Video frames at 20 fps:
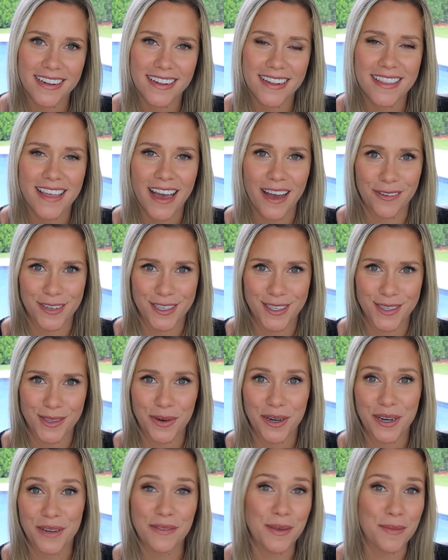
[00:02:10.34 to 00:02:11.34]
that was
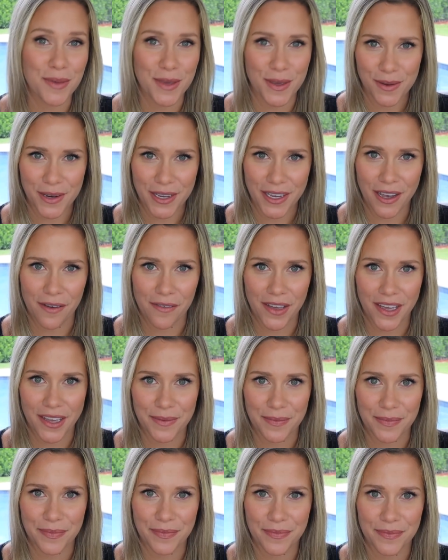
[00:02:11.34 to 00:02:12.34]
sort of the beauty of
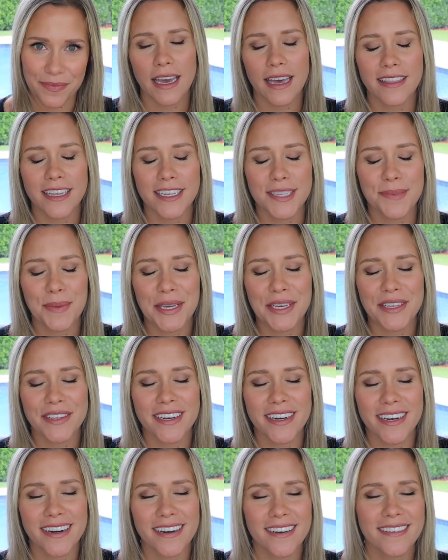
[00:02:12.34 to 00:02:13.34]
it. And let's be
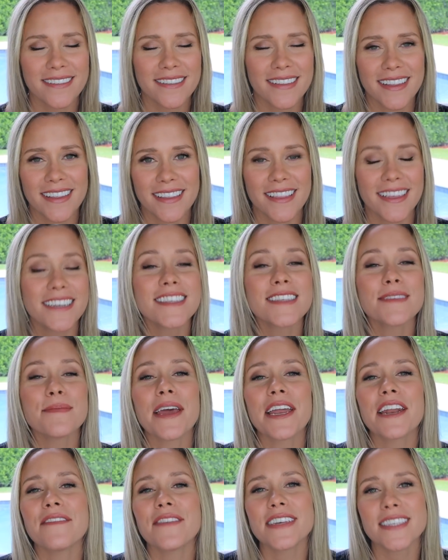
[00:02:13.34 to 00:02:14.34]
clear, this
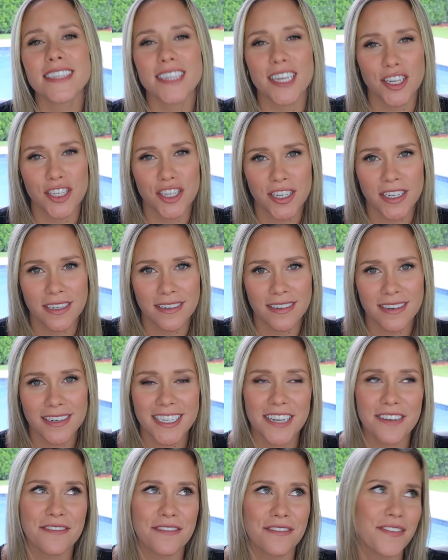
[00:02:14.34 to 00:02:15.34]
manifestation
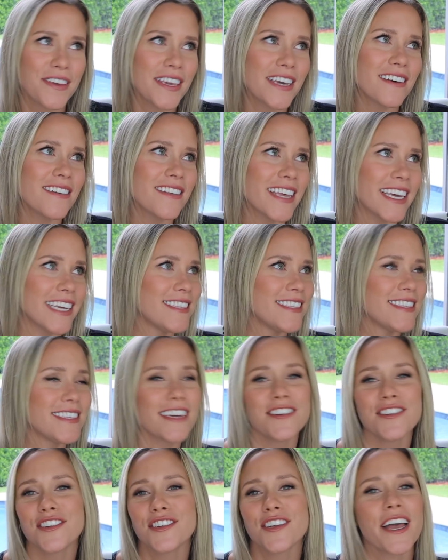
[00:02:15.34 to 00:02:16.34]
didn't feel like
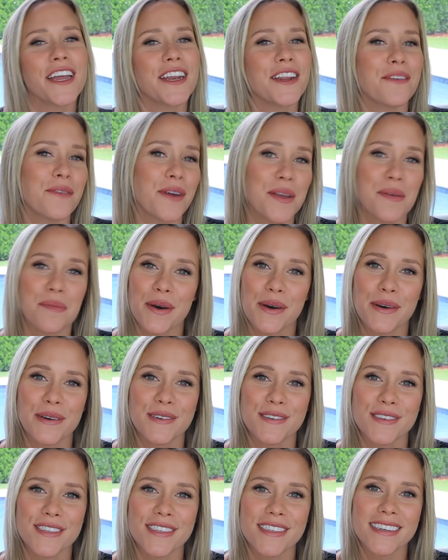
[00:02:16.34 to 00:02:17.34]
sunshine and
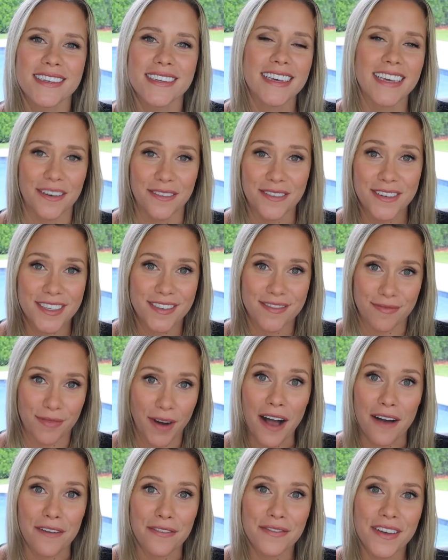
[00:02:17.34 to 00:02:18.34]
rainbows. It was
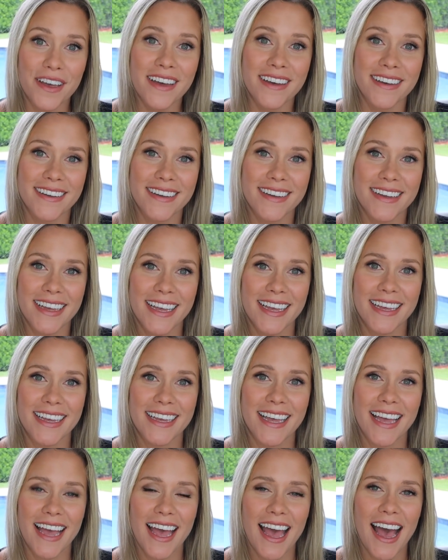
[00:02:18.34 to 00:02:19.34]
rough.
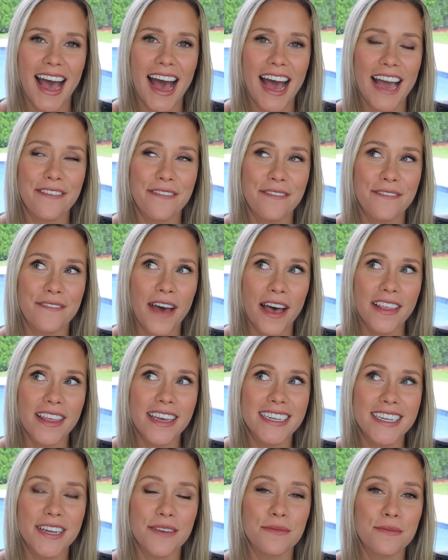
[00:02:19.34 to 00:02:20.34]
I felt
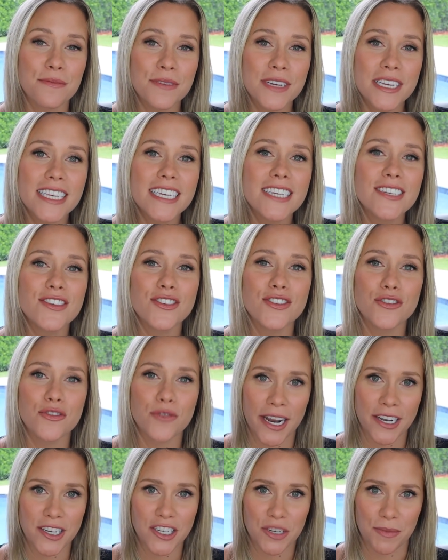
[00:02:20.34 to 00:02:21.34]
like it really
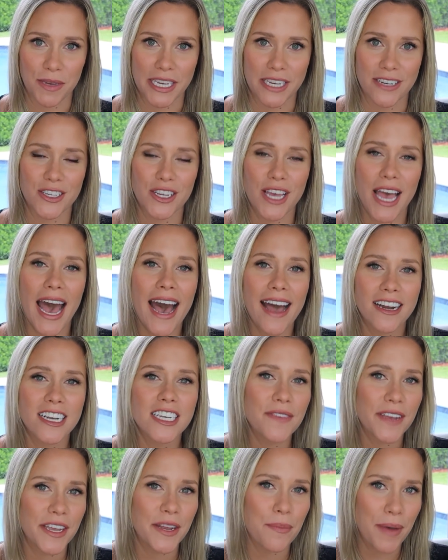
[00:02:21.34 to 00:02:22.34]
stretched me to
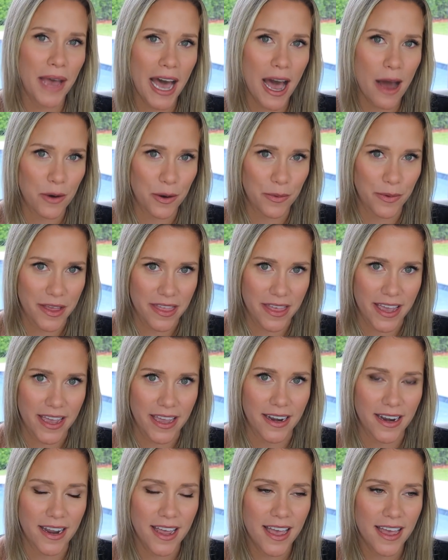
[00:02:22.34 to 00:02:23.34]
activate a power
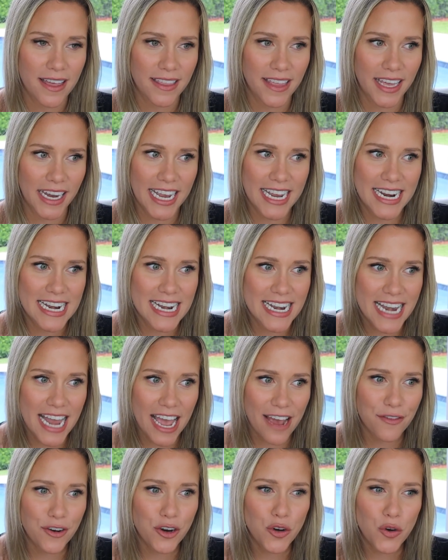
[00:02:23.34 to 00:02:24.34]
within that I had
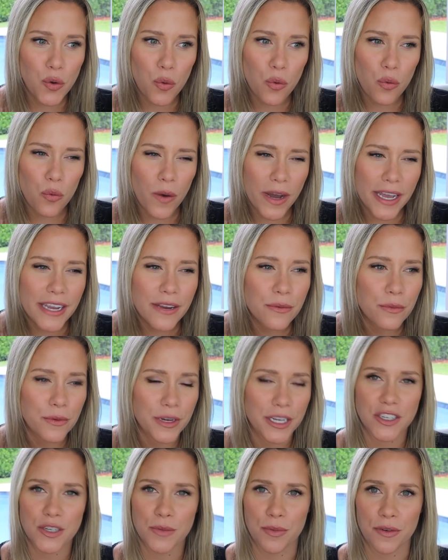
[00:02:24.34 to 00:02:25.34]
never quite
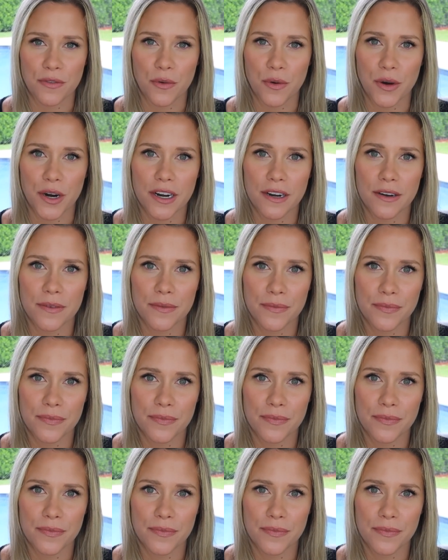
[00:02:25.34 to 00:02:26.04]
reached before.